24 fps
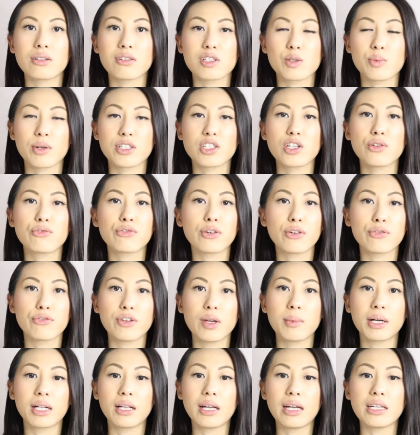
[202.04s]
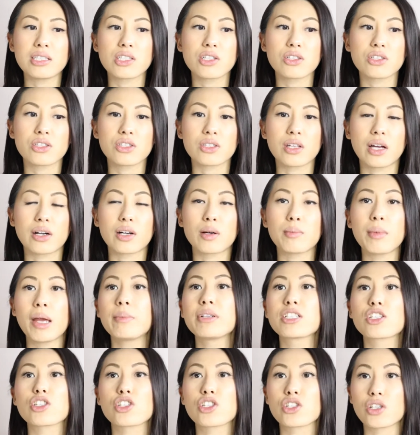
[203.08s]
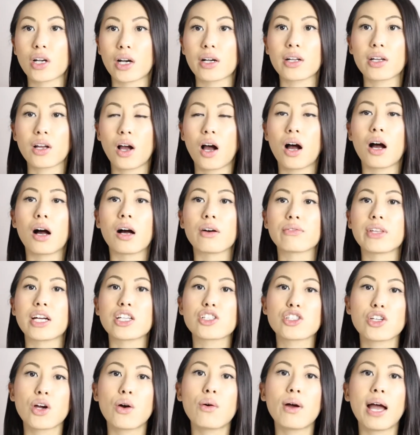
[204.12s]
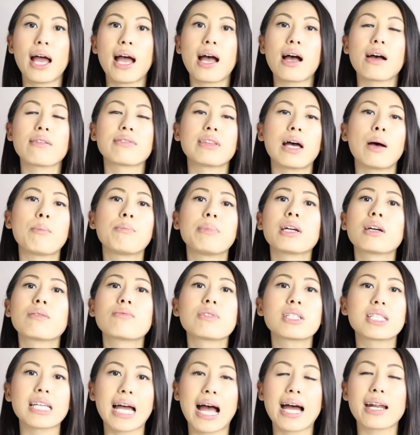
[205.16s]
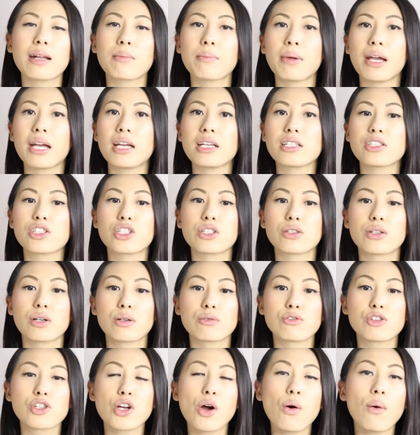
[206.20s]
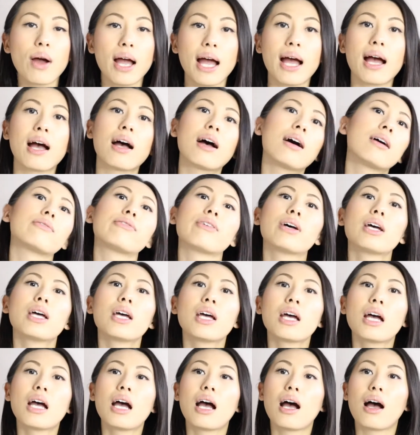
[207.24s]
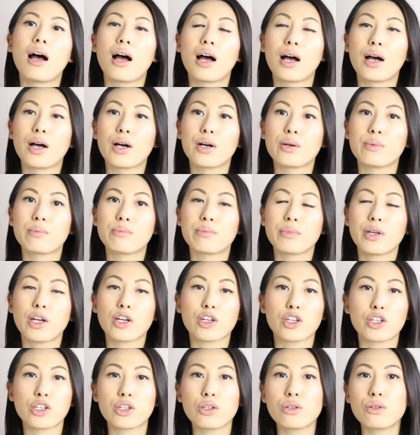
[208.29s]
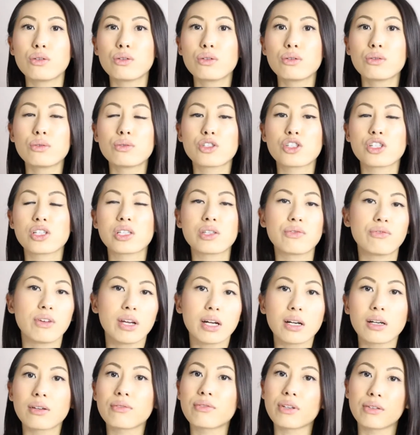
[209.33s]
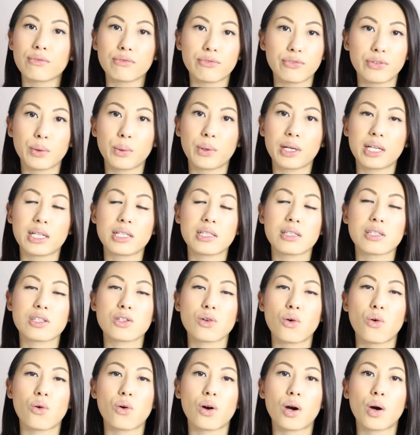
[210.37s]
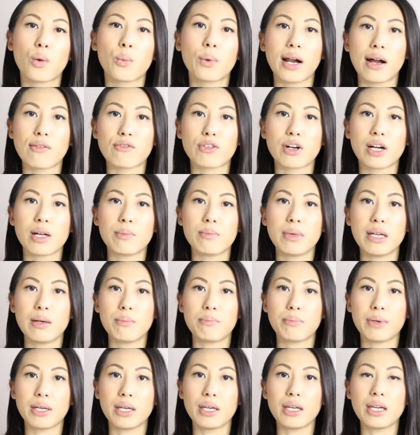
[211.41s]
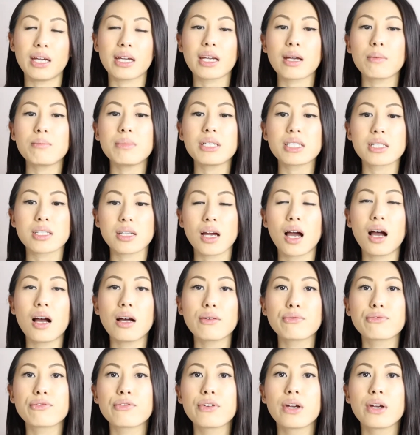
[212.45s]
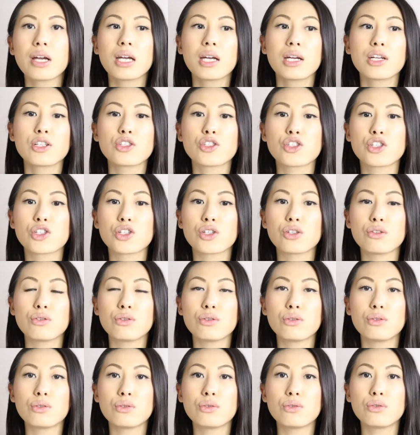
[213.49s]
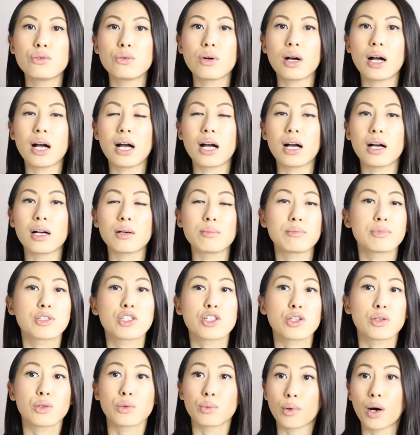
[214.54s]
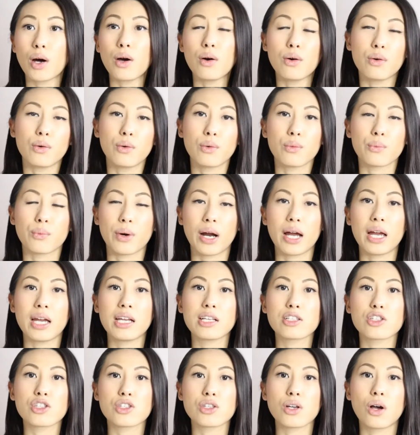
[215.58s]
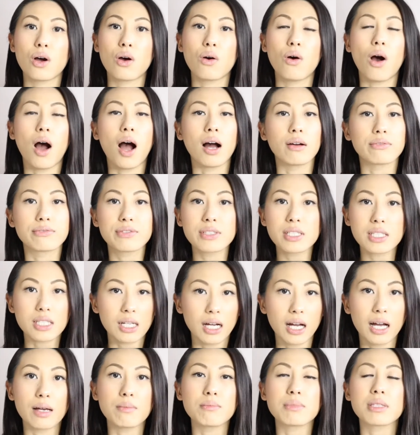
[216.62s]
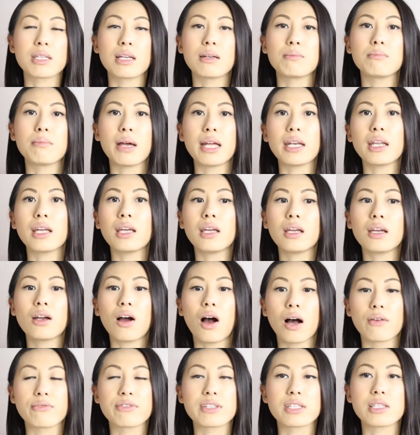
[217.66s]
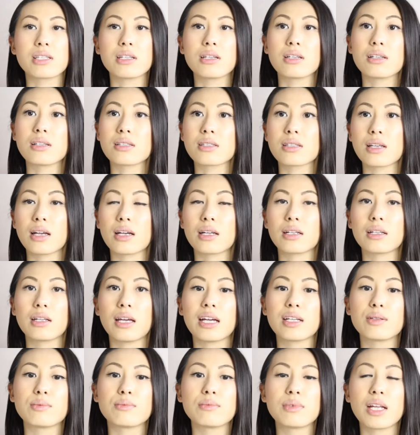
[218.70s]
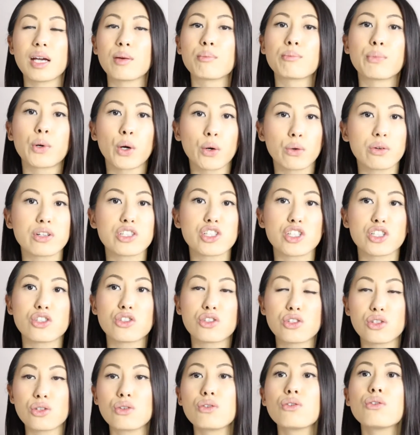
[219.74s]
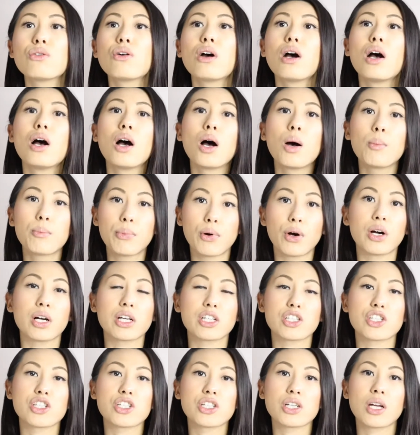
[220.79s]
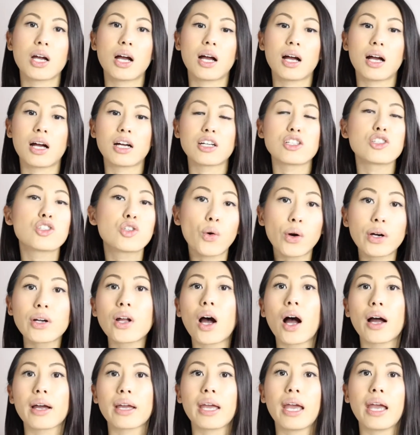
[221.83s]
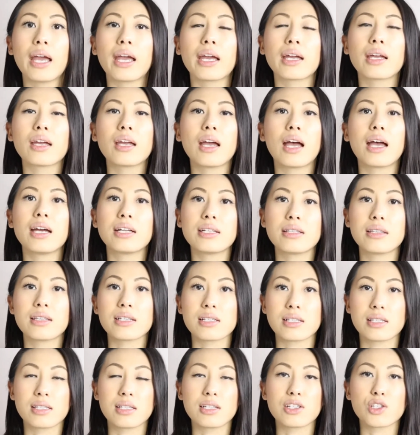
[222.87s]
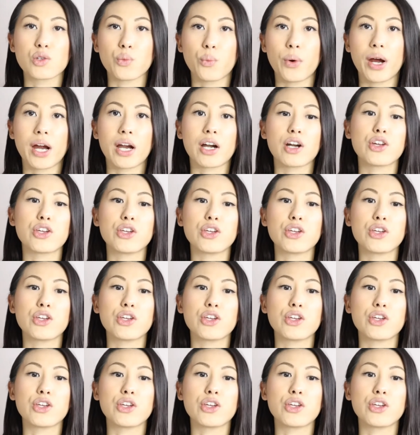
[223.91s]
you know, especially for female agents that are maybe just starting off, that don't have that big of a database, you know, don't have um, a huge sphere of influence or whatever it may be, it can be tough to um, to grow, right? So oftentimes, and many offices and and and brokerages do push uh, door knocking. And this is where